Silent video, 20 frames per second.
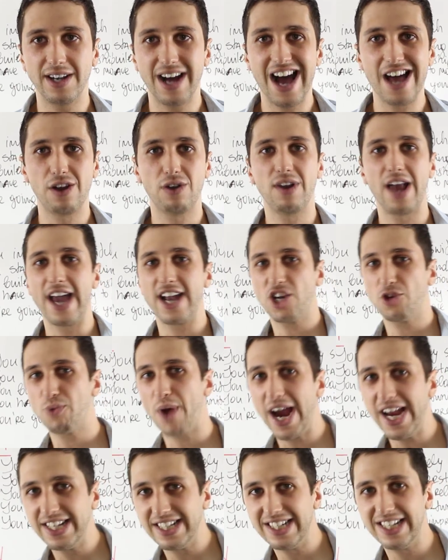I don't like
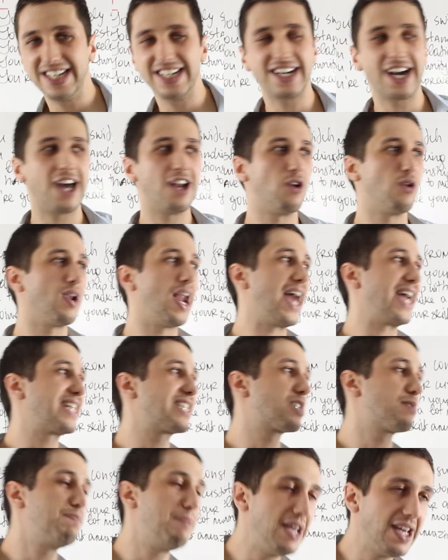writing. I don't like
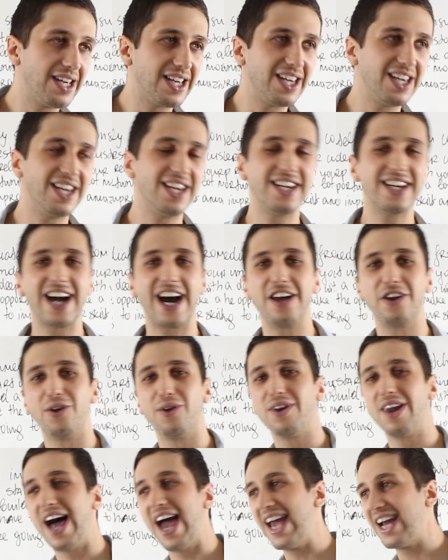speaking. I
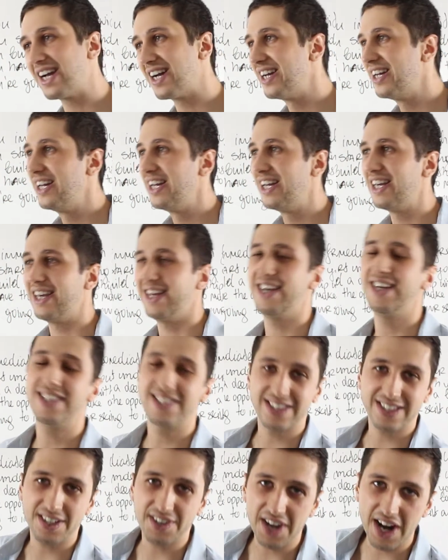don't like
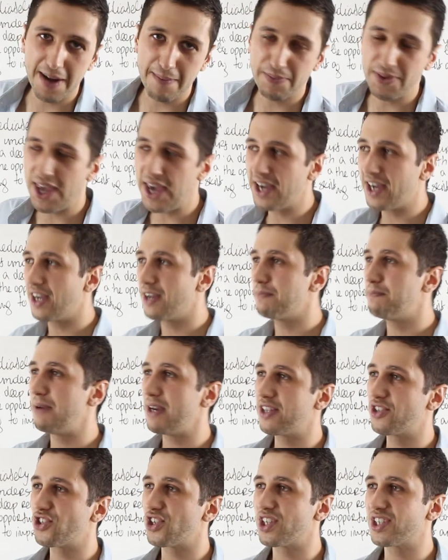Instagram, taking
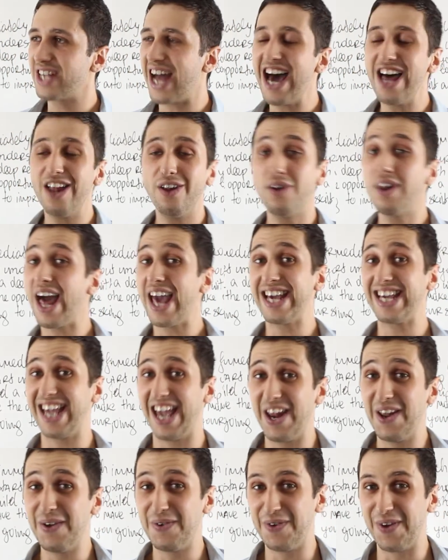pictures. I don't like
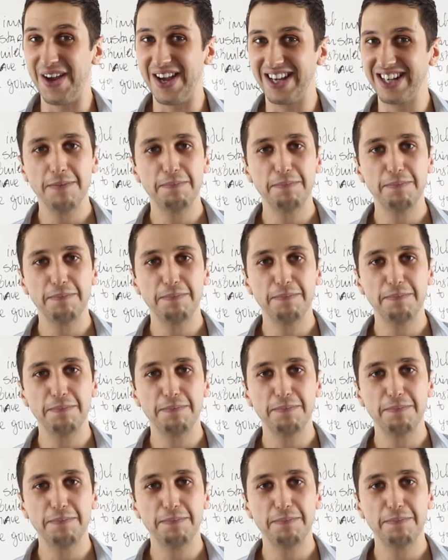anything.